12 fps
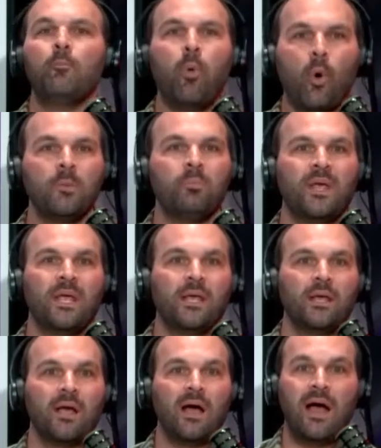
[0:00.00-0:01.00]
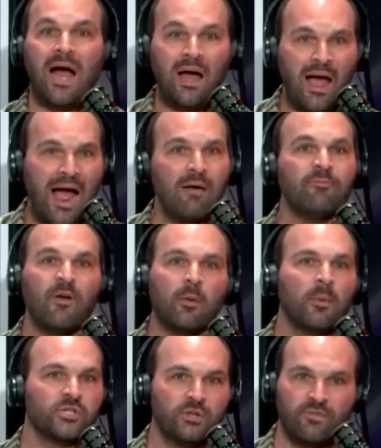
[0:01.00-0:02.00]
point being, I'm
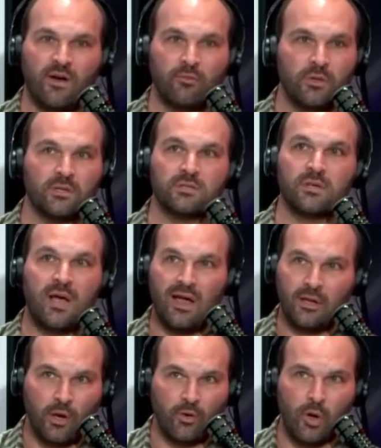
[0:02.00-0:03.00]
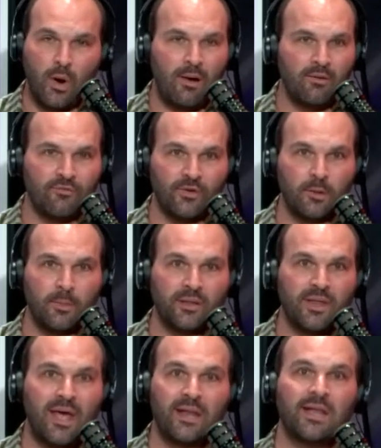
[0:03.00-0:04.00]
very much in favor of this. Y'all know how I feel
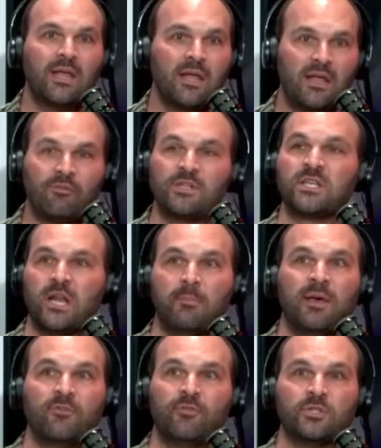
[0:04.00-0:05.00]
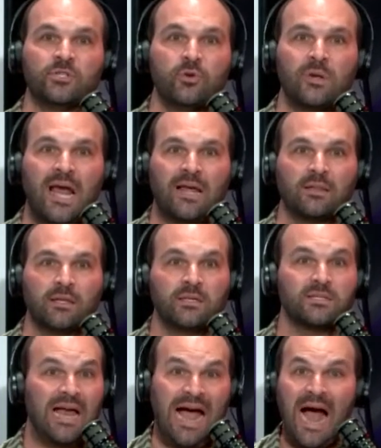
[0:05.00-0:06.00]
about that. If it's going to benefit student
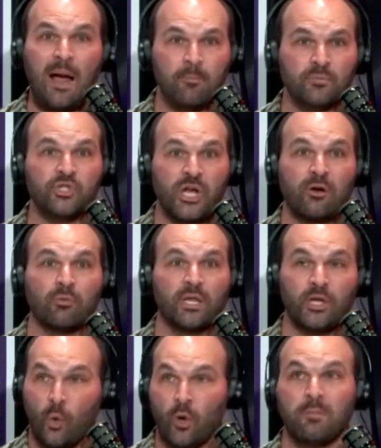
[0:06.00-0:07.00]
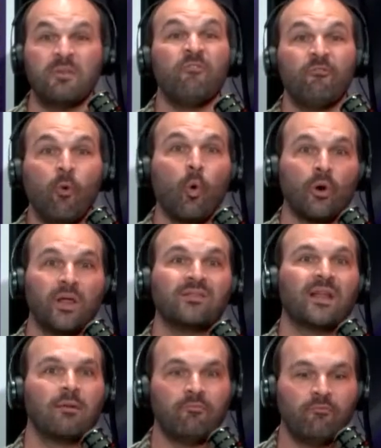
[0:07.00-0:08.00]
athletes, I'm generally going to be for
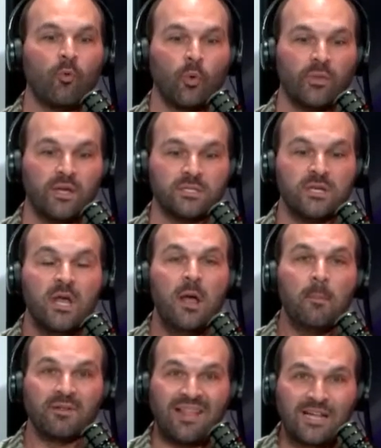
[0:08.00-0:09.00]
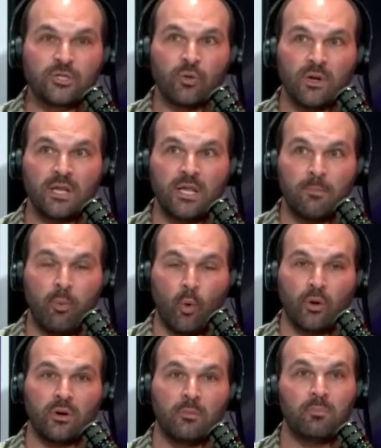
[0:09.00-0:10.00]
it, that I'm for this. But that's critically
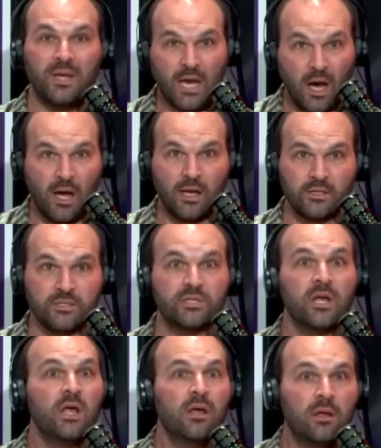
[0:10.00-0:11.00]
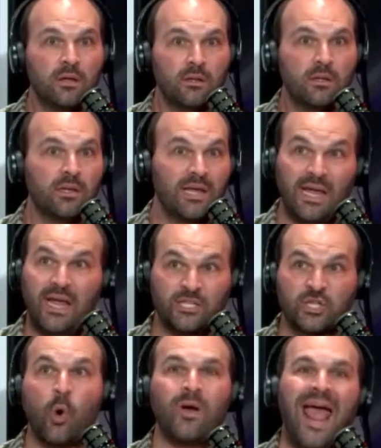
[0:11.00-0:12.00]
important because
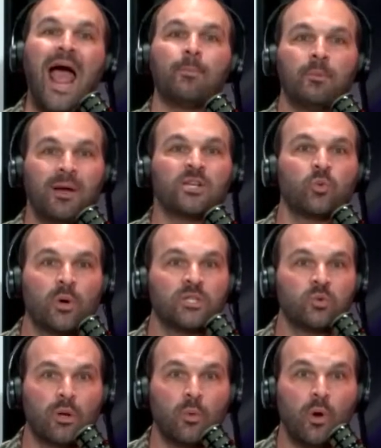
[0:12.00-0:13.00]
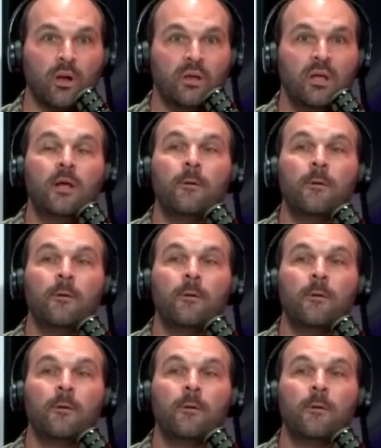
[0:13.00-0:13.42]
it's going to happen by 2021,